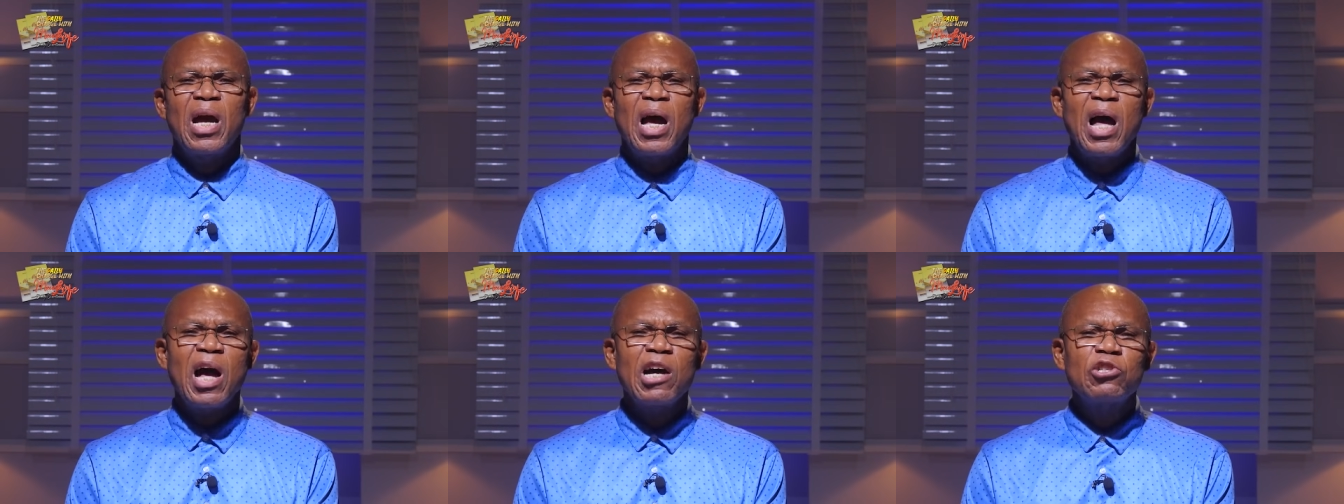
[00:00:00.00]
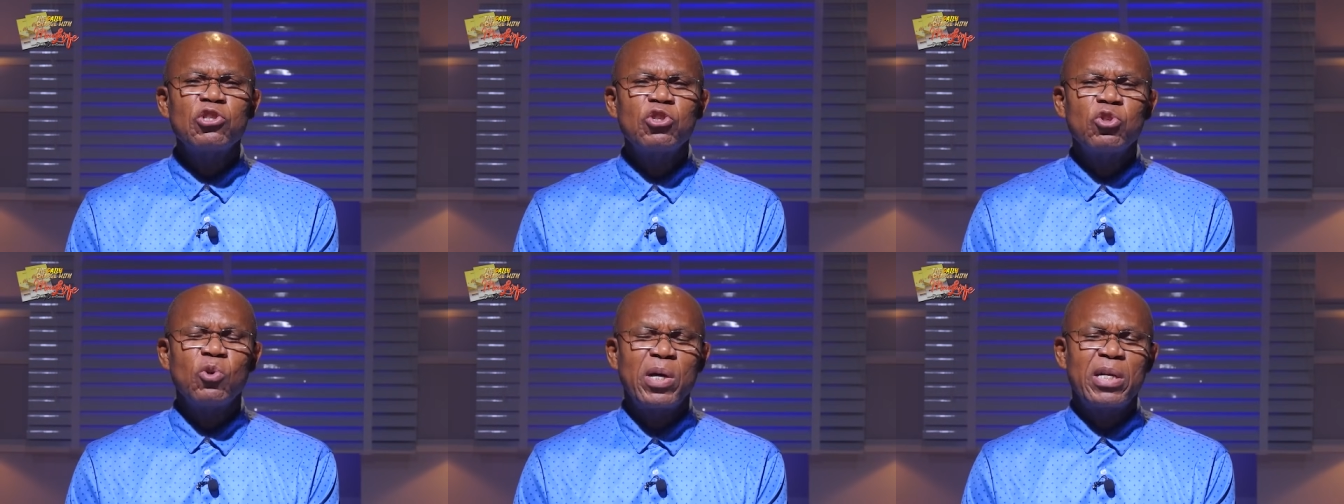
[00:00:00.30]

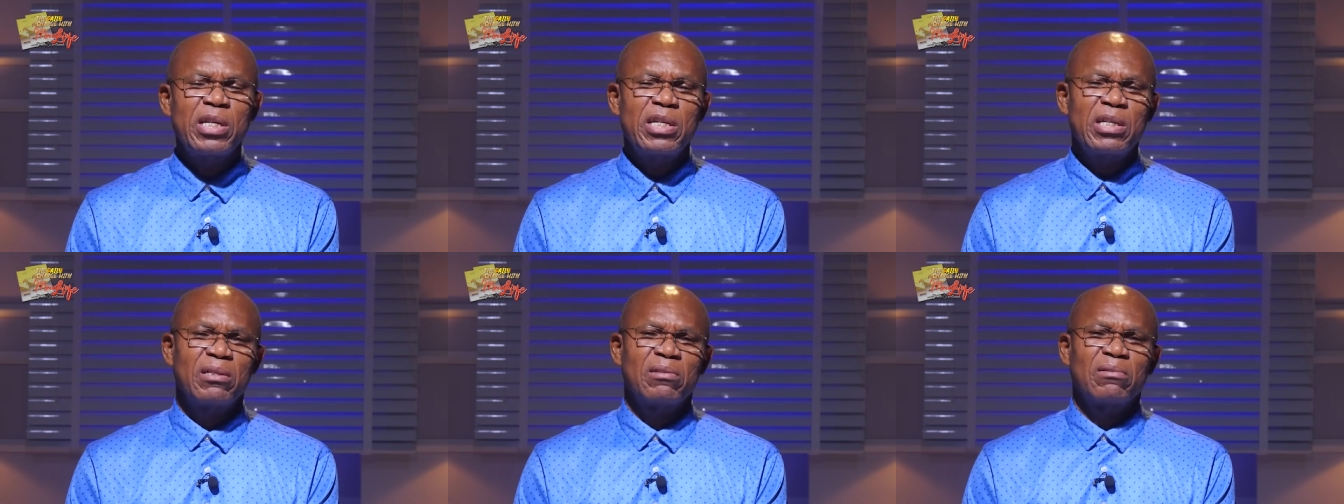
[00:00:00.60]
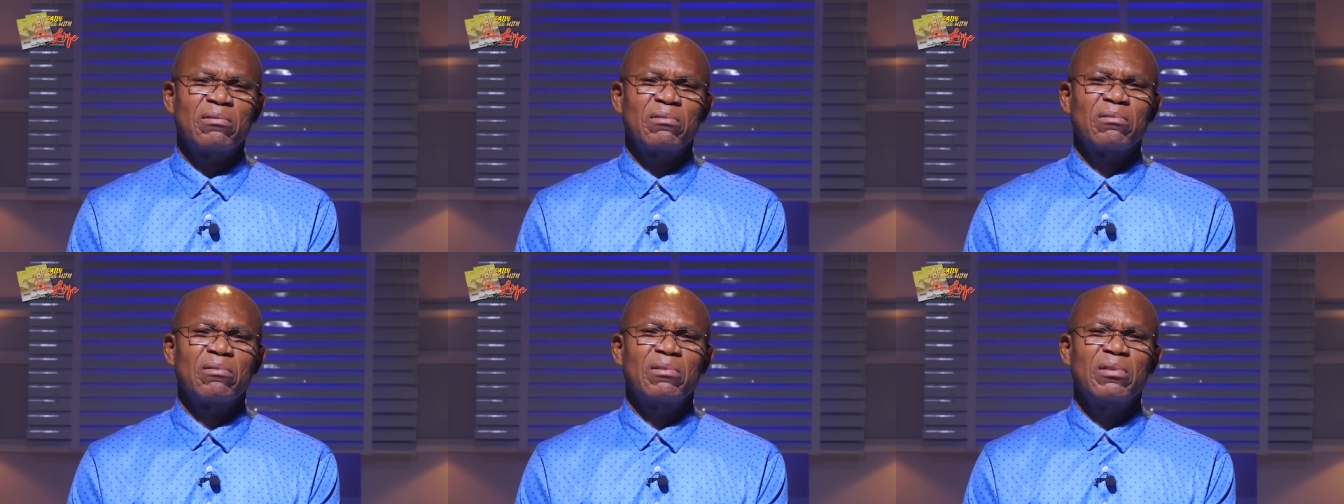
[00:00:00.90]
Actually,
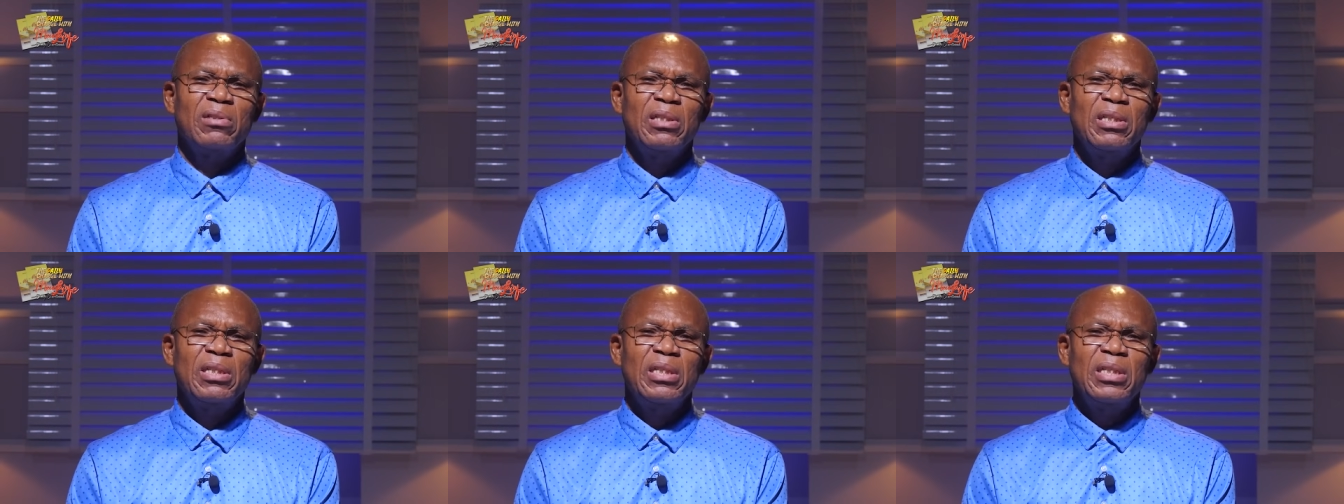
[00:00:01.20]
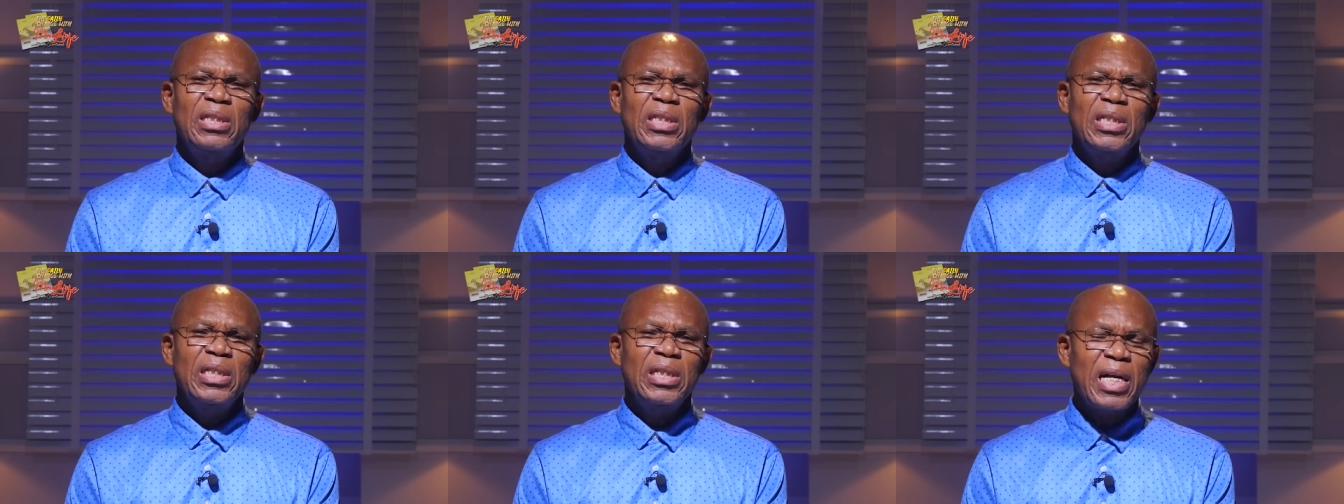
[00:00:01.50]

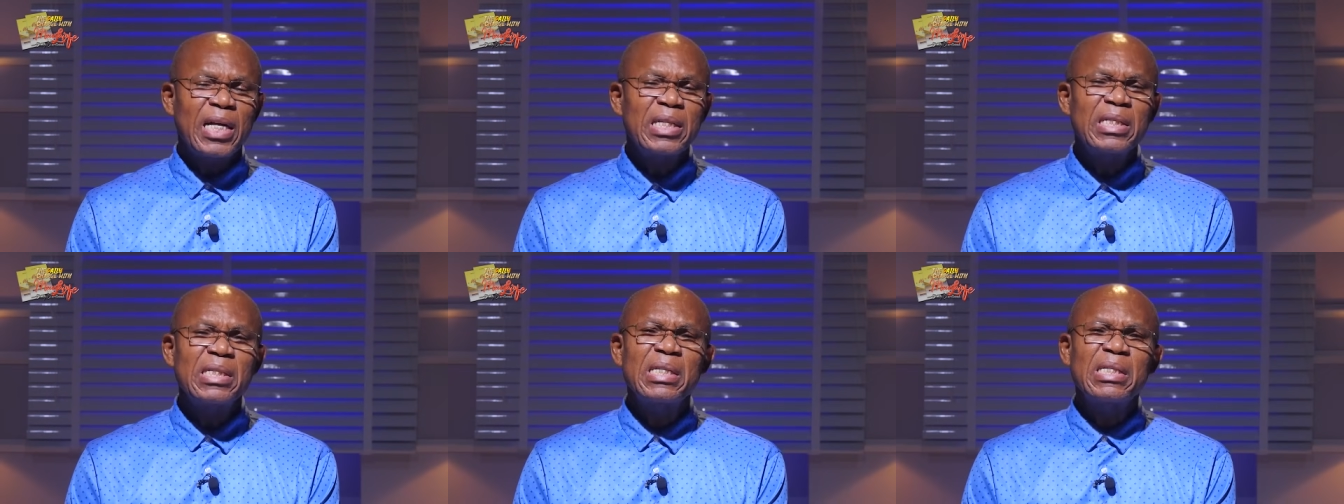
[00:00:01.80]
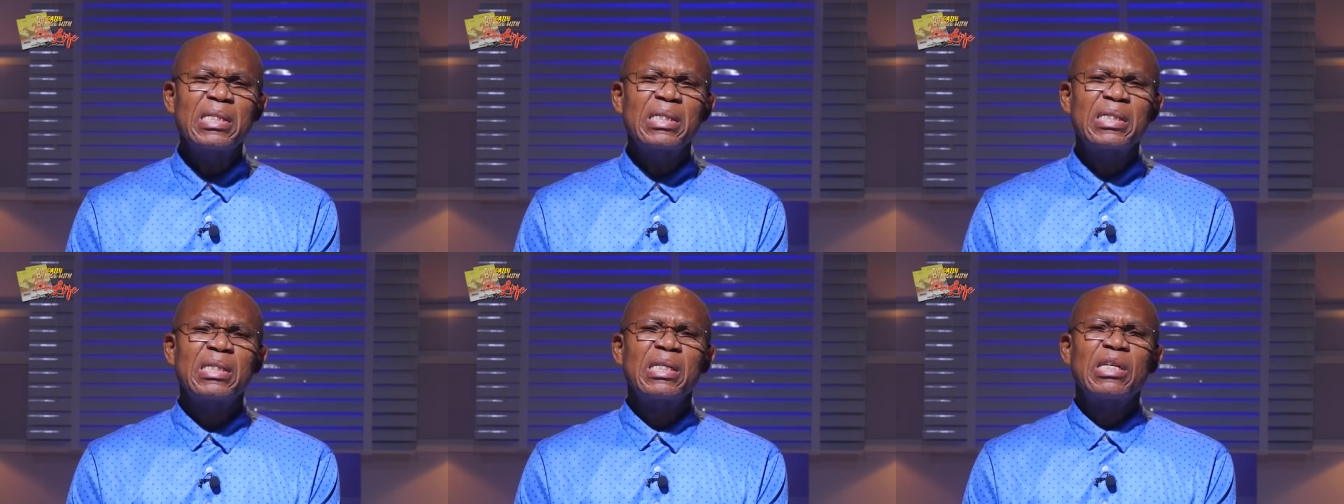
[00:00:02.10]
that
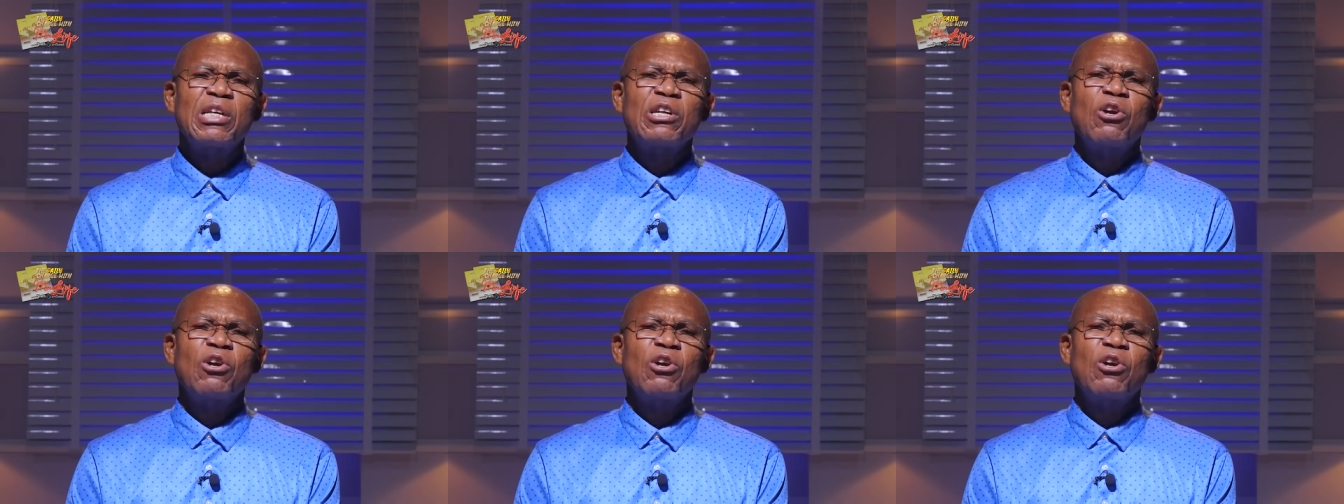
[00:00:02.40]
is